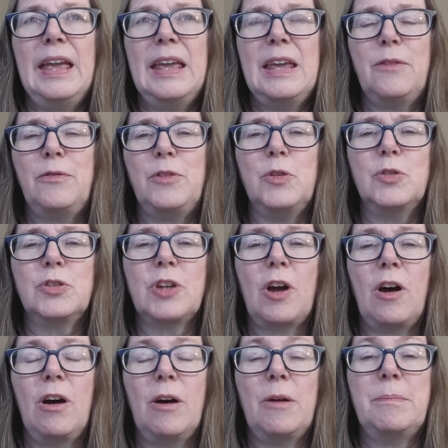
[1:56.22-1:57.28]
If you
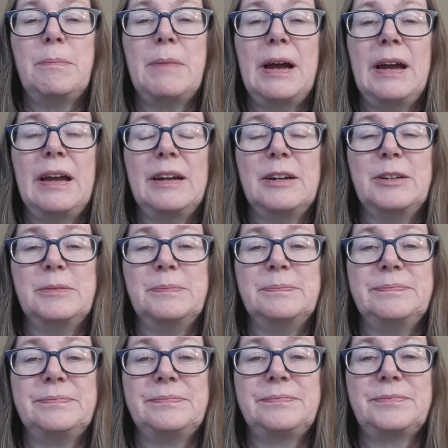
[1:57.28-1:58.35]
saw my
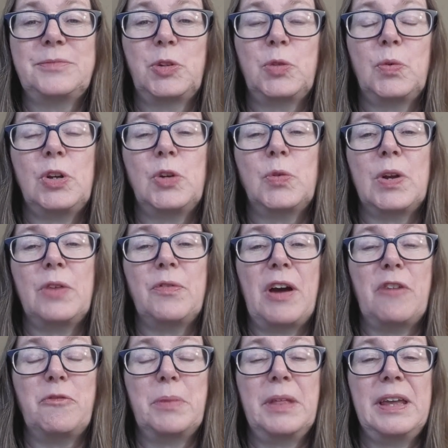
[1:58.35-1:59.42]

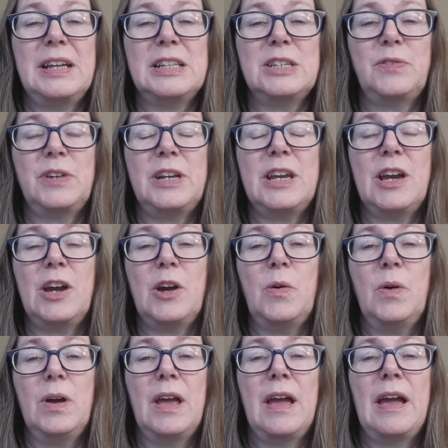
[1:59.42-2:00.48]
2025 plans video
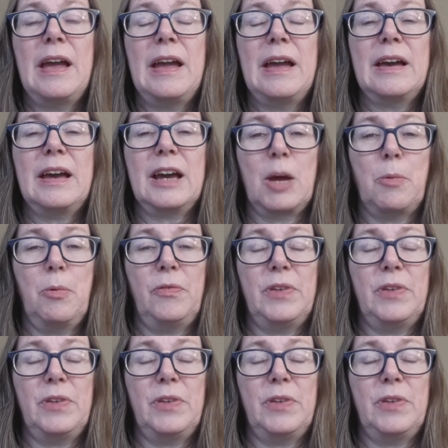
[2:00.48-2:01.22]
a couple